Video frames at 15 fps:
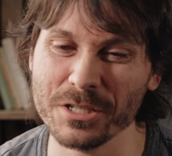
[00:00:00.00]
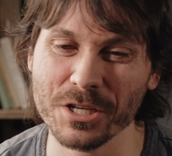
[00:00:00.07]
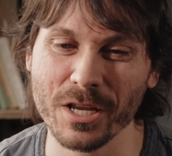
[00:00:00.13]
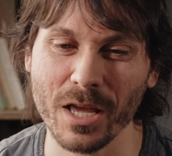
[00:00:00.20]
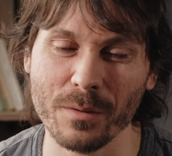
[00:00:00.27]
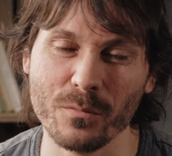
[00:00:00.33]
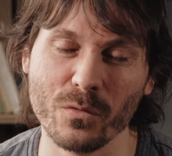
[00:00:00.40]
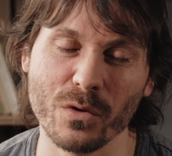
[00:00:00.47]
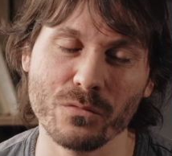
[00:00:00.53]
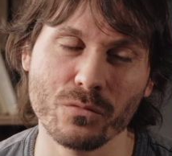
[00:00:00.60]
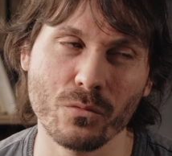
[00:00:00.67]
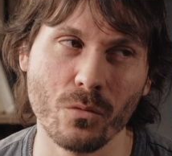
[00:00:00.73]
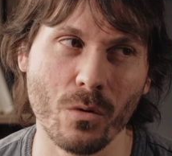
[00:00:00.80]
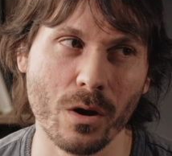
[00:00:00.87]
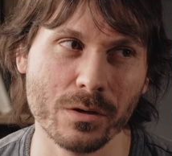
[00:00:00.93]
each game we
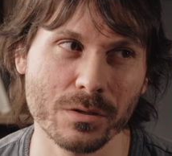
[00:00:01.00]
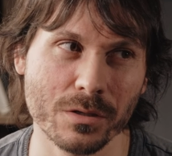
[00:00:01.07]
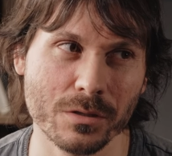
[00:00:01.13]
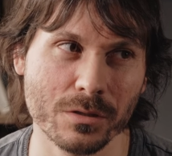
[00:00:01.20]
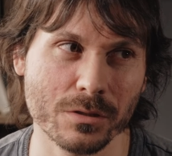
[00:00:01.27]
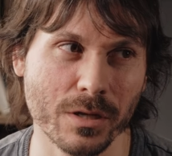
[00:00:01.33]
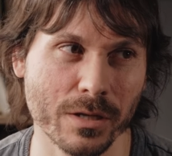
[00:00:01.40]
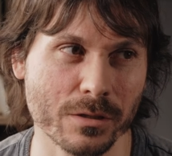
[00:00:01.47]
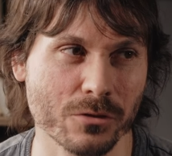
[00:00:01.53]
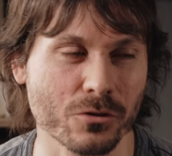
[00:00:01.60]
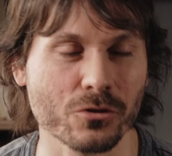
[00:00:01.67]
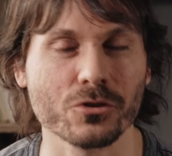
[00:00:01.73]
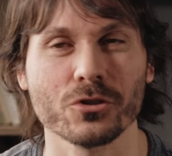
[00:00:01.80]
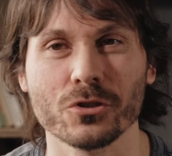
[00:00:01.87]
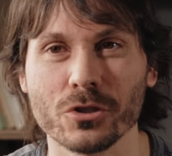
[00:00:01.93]
wanted it to
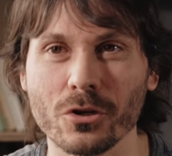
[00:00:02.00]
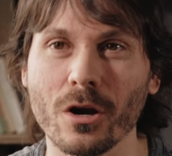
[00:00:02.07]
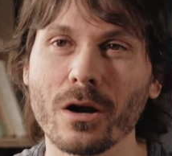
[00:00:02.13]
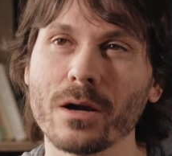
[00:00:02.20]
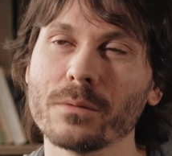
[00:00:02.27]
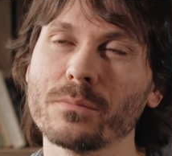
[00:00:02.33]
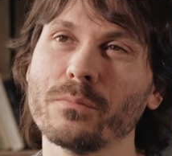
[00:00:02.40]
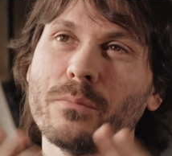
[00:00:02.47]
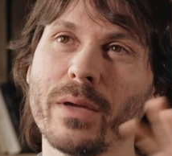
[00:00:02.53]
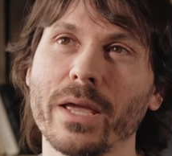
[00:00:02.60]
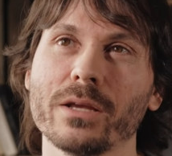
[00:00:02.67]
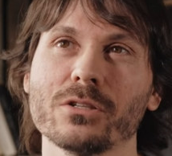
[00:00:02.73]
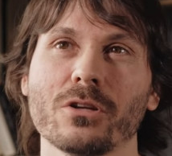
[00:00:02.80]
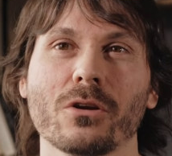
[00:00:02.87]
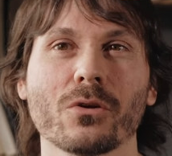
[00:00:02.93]
start
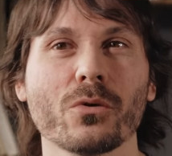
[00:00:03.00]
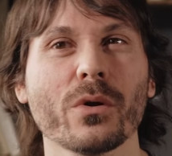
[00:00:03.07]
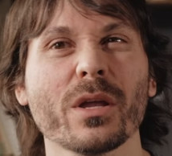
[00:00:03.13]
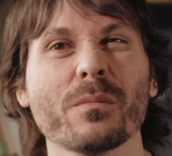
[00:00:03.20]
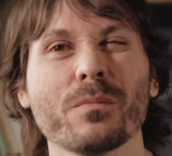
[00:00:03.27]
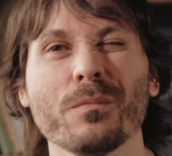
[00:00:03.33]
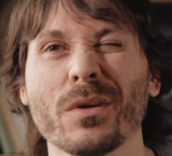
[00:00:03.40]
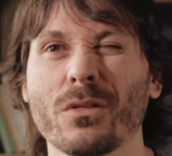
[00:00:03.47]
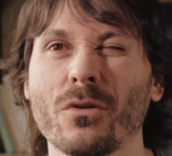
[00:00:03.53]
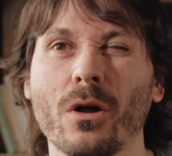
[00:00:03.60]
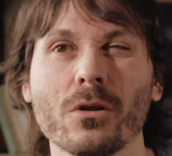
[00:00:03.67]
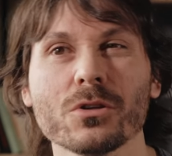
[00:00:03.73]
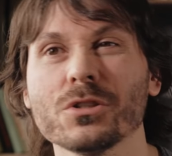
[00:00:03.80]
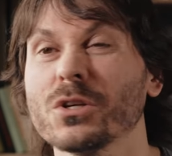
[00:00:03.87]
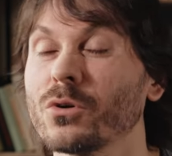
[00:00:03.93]
based on Greek
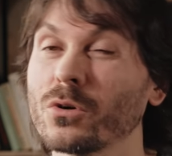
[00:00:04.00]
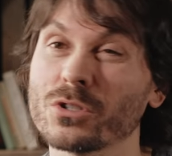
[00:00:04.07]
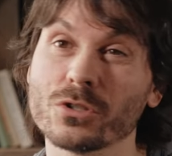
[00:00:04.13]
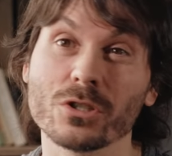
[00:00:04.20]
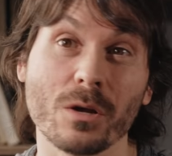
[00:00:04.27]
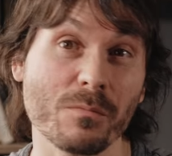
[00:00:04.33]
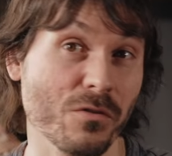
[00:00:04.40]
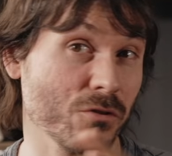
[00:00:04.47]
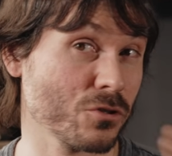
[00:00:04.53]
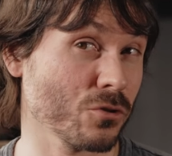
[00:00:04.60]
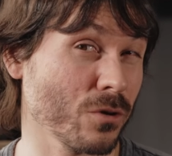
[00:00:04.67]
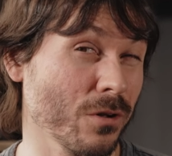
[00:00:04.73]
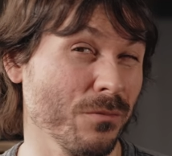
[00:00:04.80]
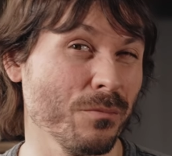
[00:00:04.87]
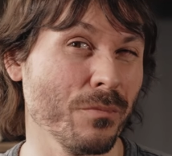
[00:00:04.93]
mythology or some
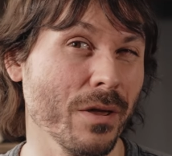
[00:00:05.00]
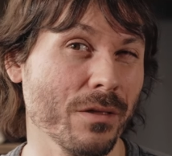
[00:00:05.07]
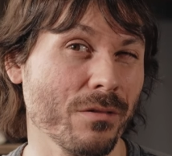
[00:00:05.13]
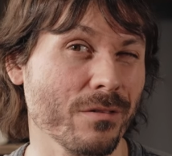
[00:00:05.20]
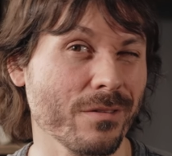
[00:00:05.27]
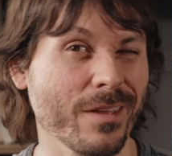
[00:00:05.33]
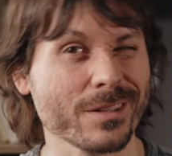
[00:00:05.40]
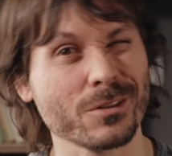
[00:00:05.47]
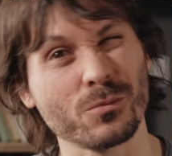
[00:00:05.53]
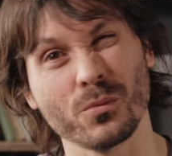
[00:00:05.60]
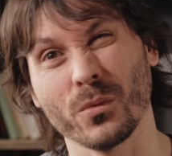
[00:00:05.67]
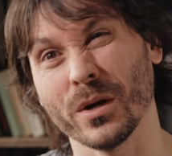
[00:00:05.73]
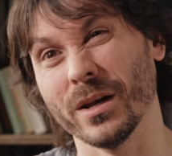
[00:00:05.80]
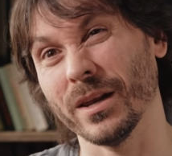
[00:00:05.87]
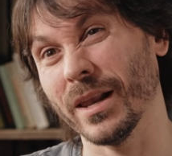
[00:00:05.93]
sort of myth that's
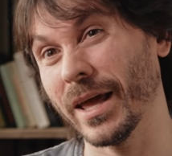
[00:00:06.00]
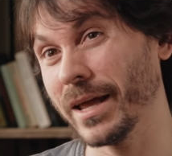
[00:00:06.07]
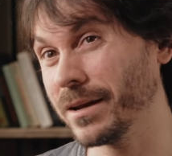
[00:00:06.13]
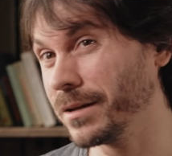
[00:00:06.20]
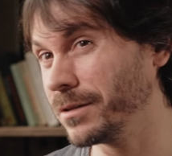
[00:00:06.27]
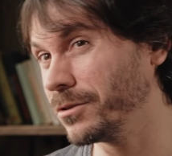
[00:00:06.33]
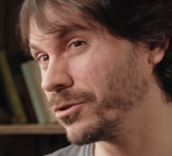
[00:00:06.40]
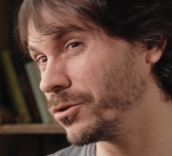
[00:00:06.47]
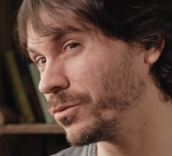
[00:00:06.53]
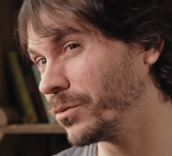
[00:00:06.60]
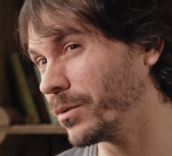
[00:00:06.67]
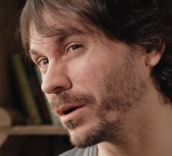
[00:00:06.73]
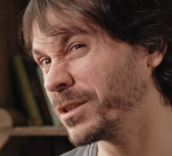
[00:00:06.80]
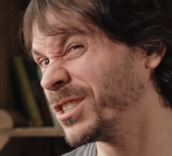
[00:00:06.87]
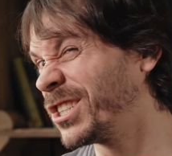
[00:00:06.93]
related to
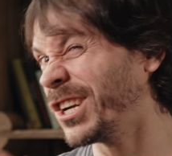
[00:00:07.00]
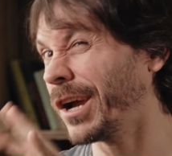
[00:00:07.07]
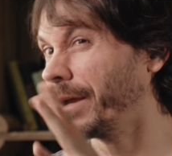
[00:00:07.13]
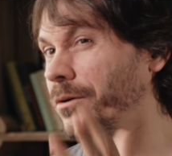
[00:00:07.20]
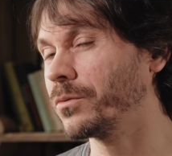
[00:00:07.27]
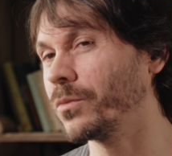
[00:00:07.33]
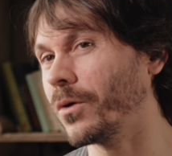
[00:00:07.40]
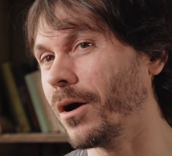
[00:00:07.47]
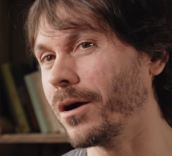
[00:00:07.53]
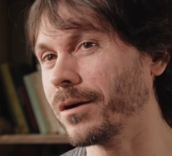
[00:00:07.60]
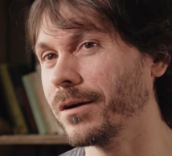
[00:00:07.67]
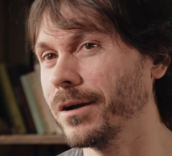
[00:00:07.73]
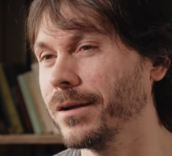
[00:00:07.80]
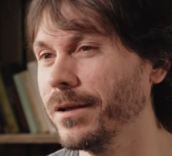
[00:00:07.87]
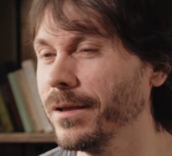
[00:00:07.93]
a giant rock.
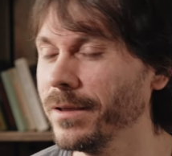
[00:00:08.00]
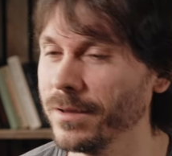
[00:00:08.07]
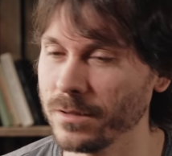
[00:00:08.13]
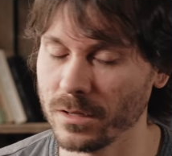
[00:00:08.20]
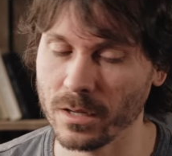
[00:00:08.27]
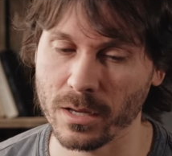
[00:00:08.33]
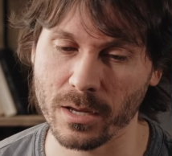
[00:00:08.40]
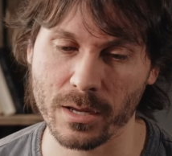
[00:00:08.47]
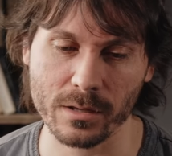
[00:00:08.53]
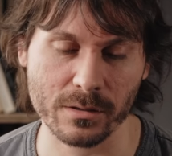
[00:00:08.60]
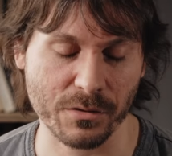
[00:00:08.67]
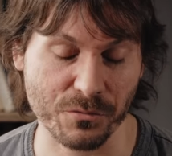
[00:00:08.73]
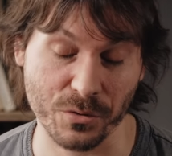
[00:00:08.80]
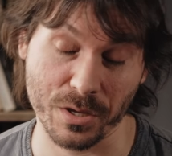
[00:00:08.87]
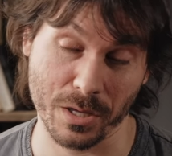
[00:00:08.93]
And
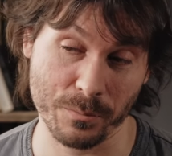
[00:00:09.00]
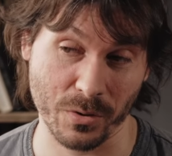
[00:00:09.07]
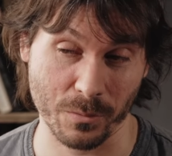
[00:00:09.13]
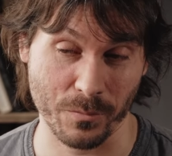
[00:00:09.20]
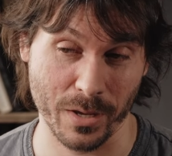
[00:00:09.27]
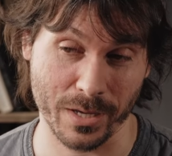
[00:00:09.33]
if we keep on